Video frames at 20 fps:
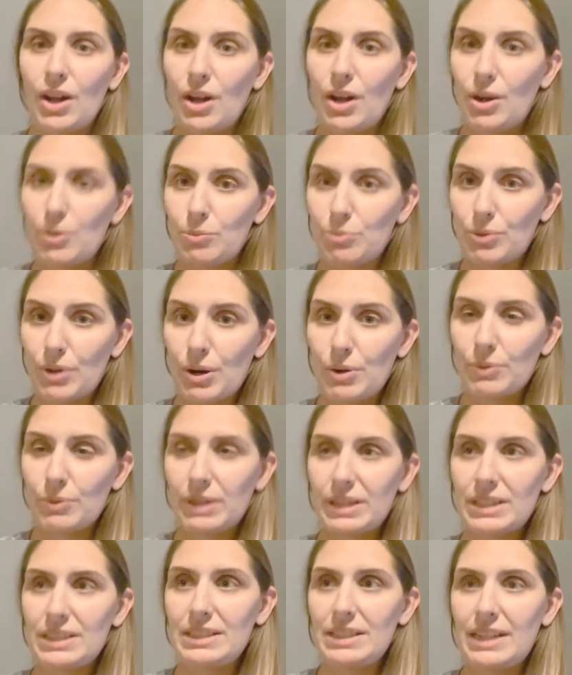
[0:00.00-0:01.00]

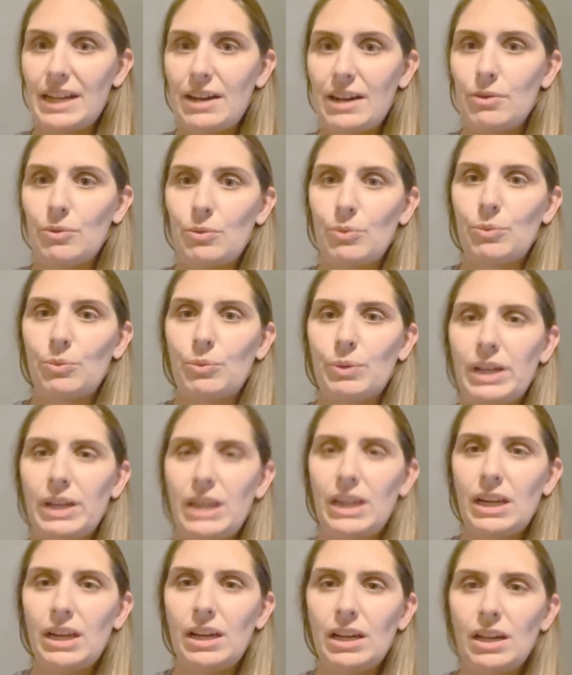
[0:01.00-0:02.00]
broke. Now
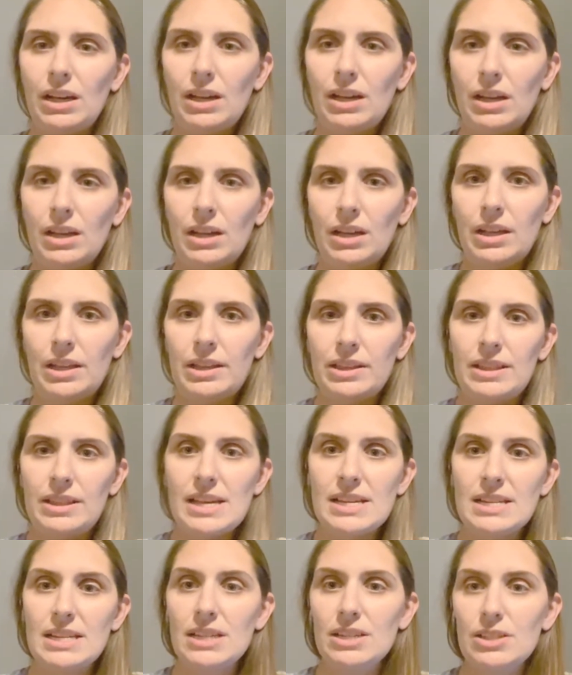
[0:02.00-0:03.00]

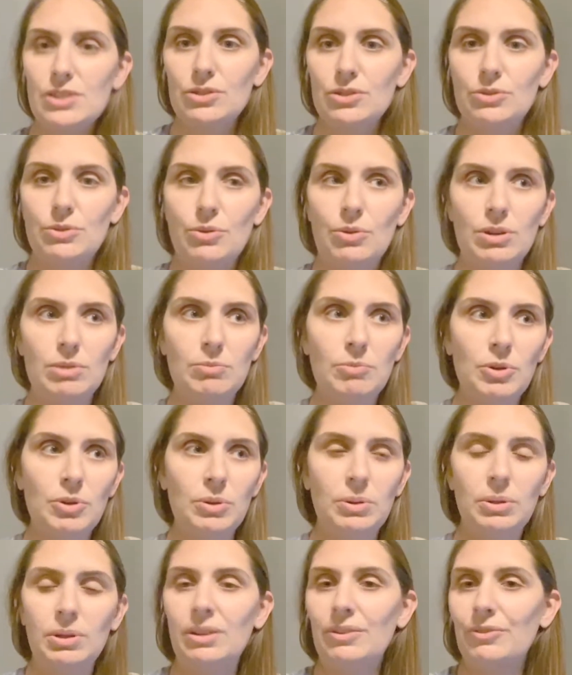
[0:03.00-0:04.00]
this is
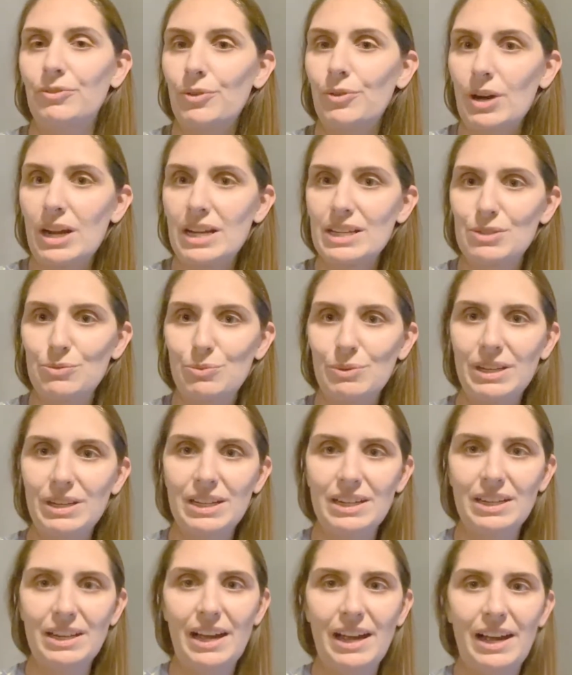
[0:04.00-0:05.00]
normal for us. We
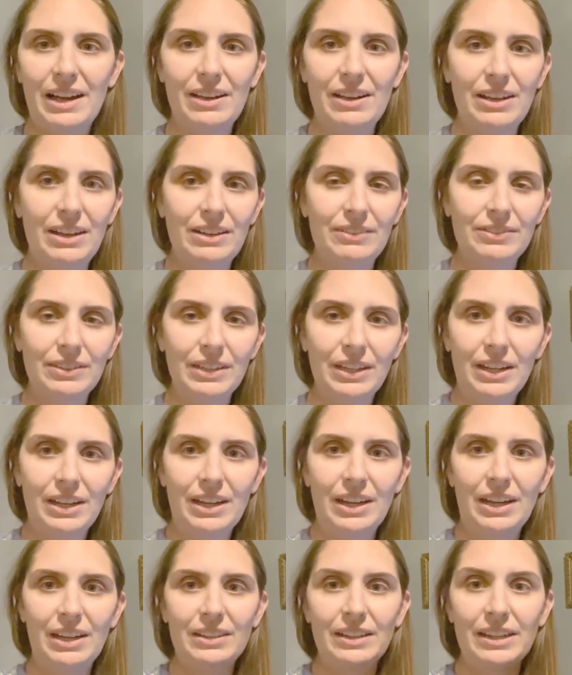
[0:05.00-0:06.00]
didn't have
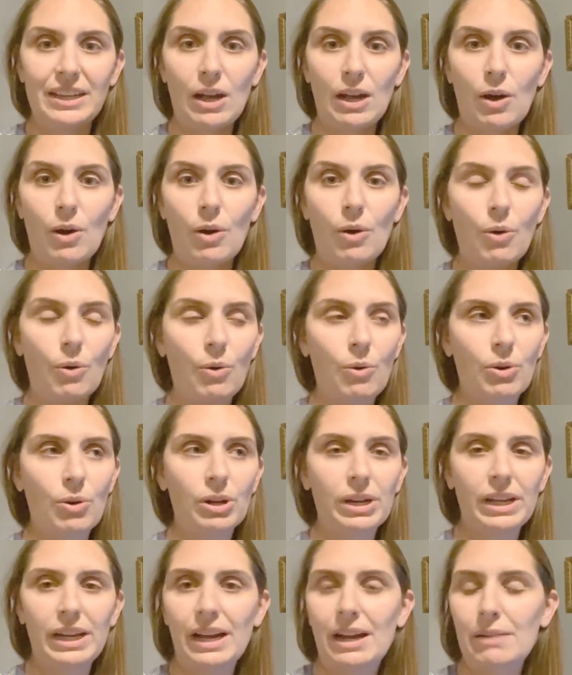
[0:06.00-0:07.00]
like a
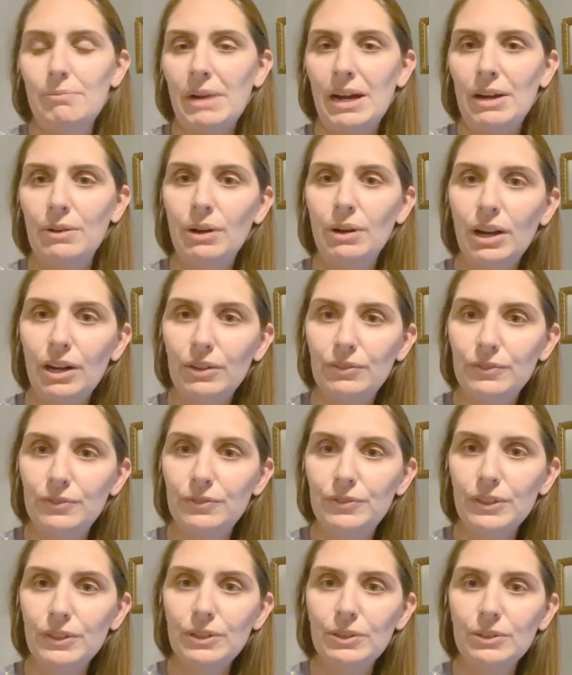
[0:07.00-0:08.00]
hoarding amount of
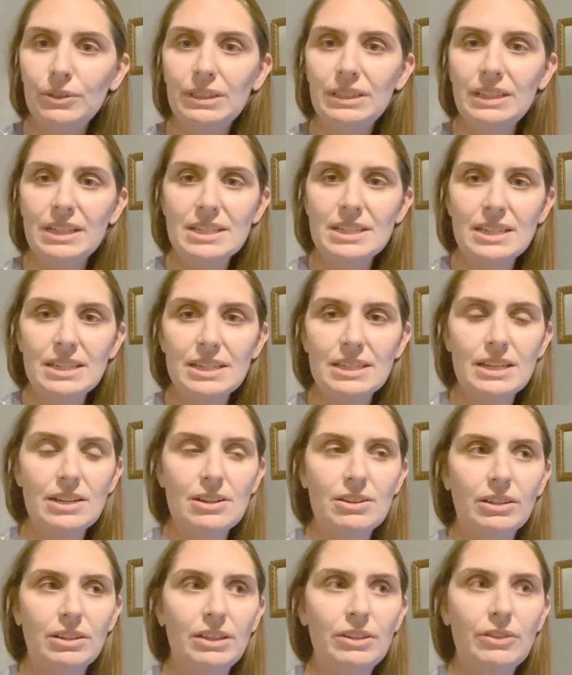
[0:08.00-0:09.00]
food
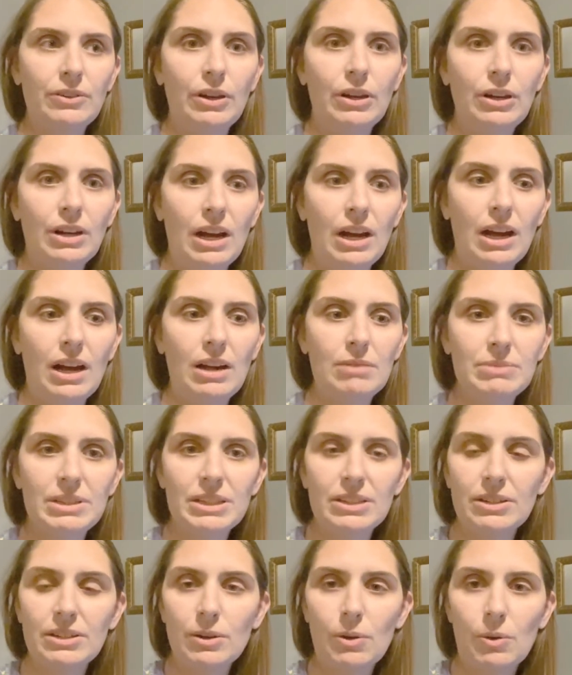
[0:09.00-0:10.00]
necessarily
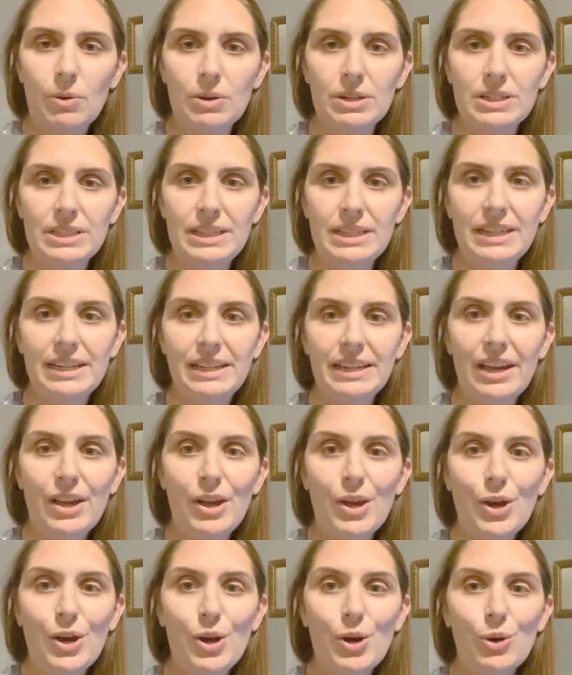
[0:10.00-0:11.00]
during quarantine.
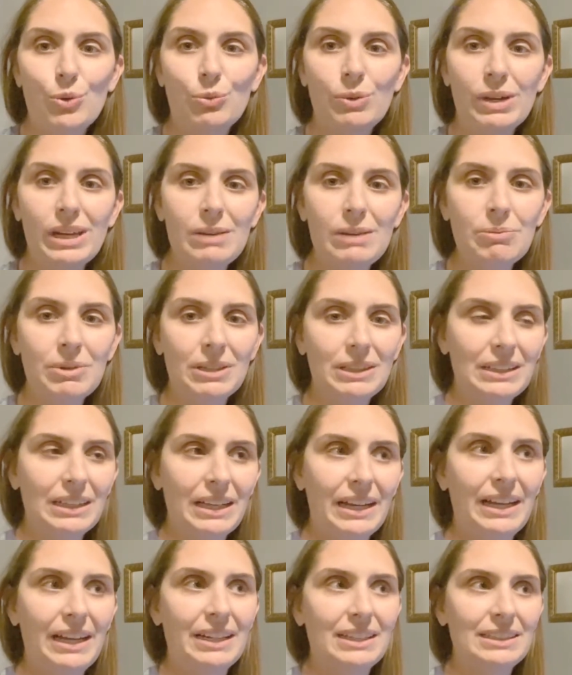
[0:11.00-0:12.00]
We
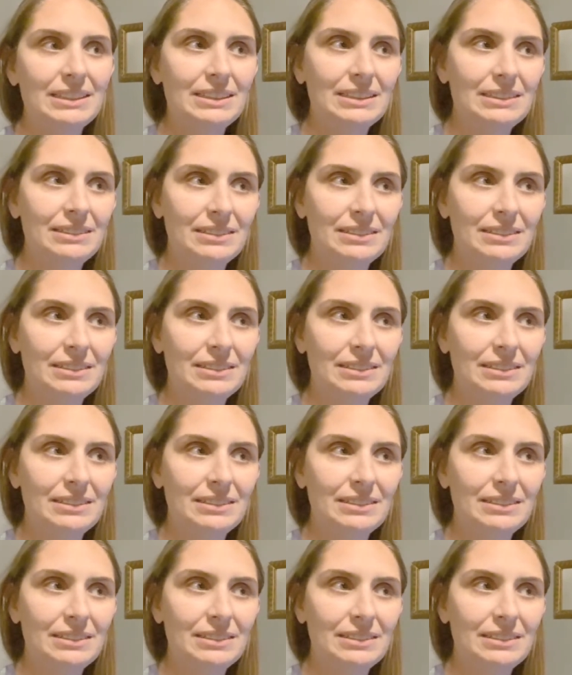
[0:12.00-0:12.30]
plan